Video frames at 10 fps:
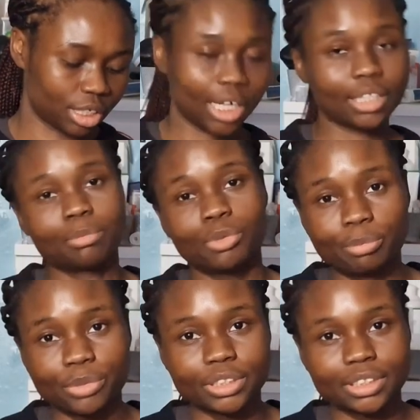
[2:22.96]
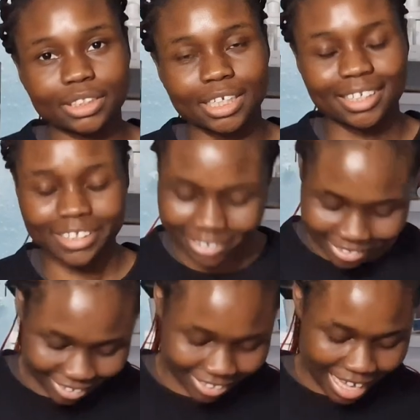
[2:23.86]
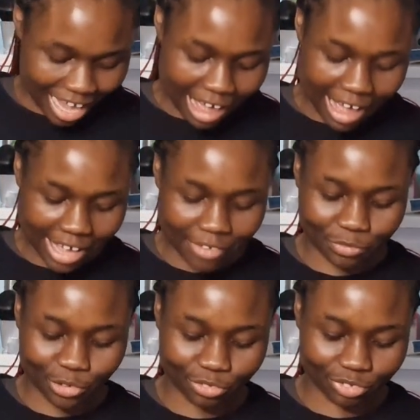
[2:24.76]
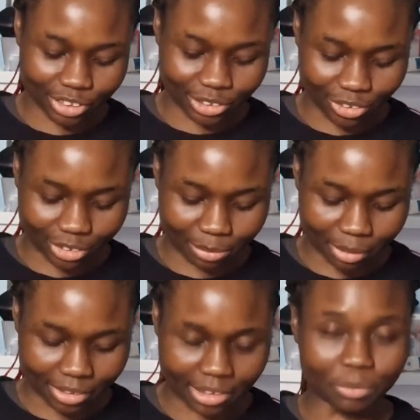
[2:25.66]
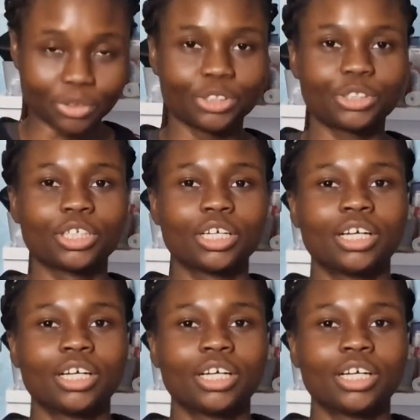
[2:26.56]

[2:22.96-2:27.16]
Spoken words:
At the moment, I have not really talked about this much